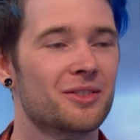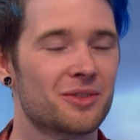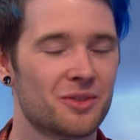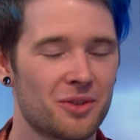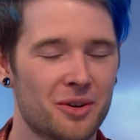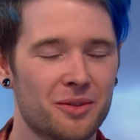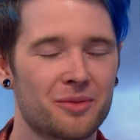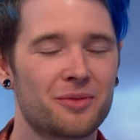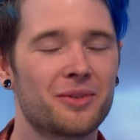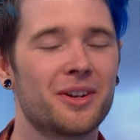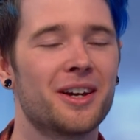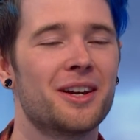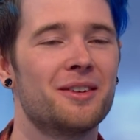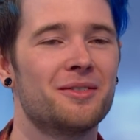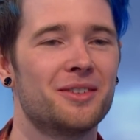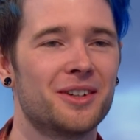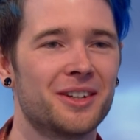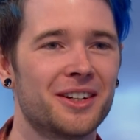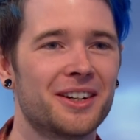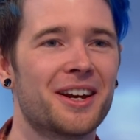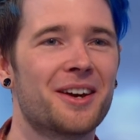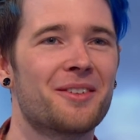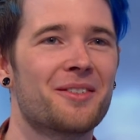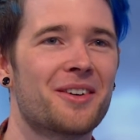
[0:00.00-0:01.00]
snot
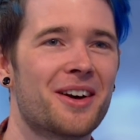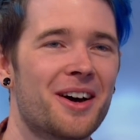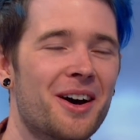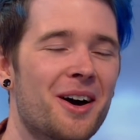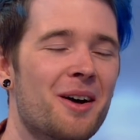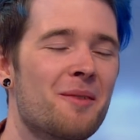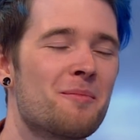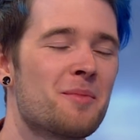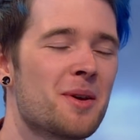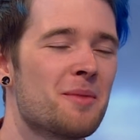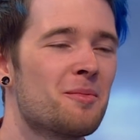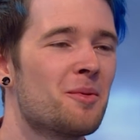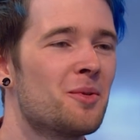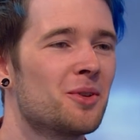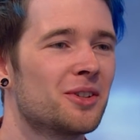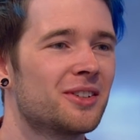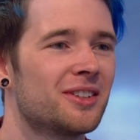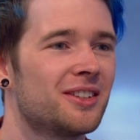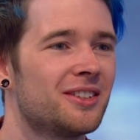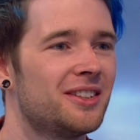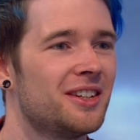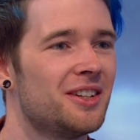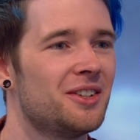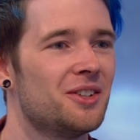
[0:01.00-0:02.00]
flavor. Yeah. Mm. Uh, people want
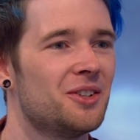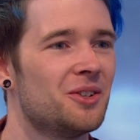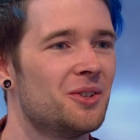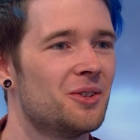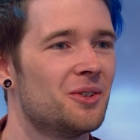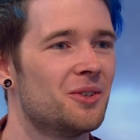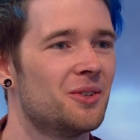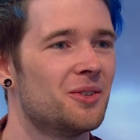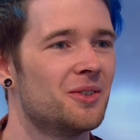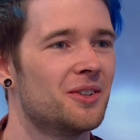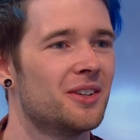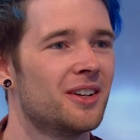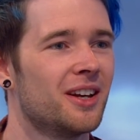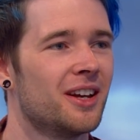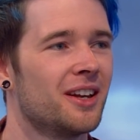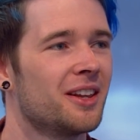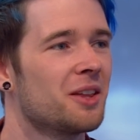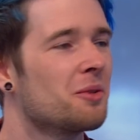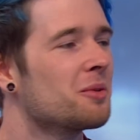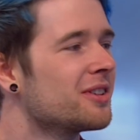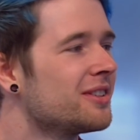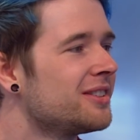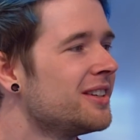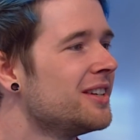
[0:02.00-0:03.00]
to see you.
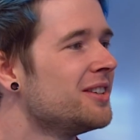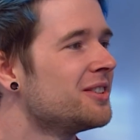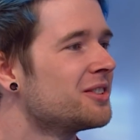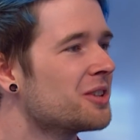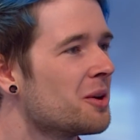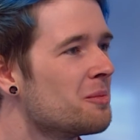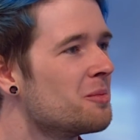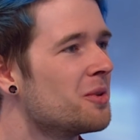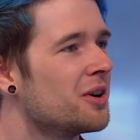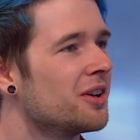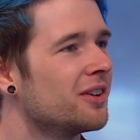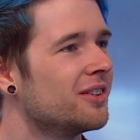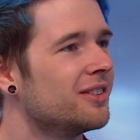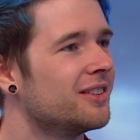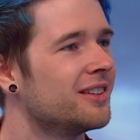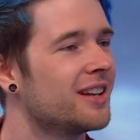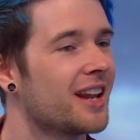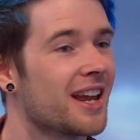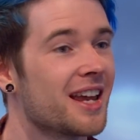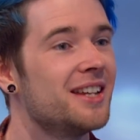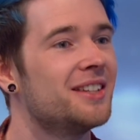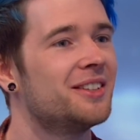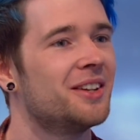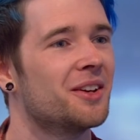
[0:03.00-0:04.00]
They want to see someone
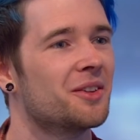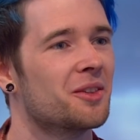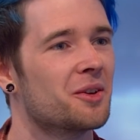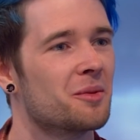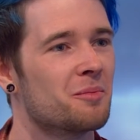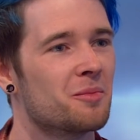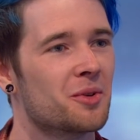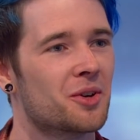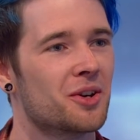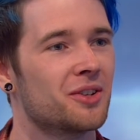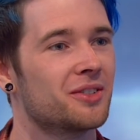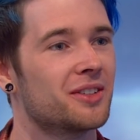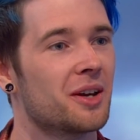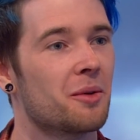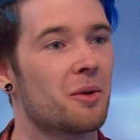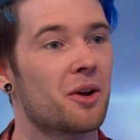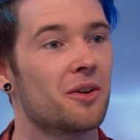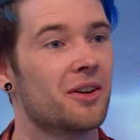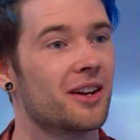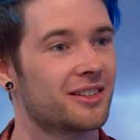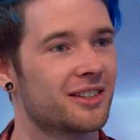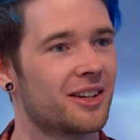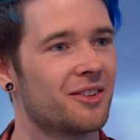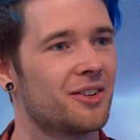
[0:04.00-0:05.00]
eating them because they
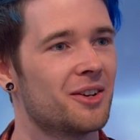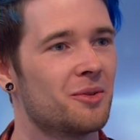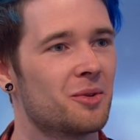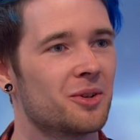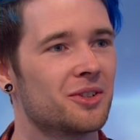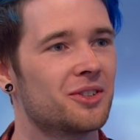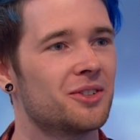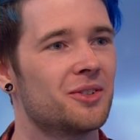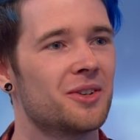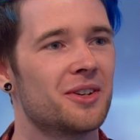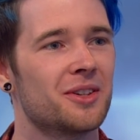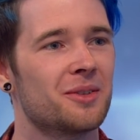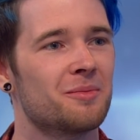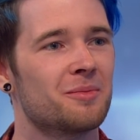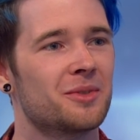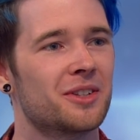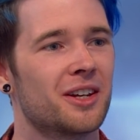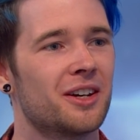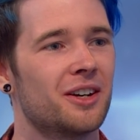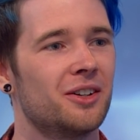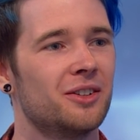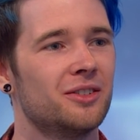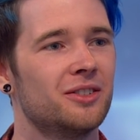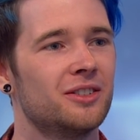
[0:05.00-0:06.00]
won't necessarily want to do it
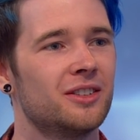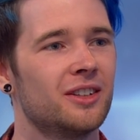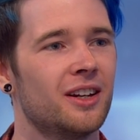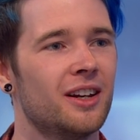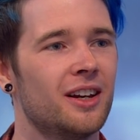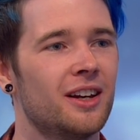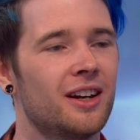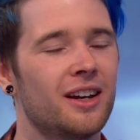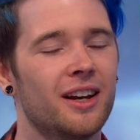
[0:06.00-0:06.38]
themselves. Mm.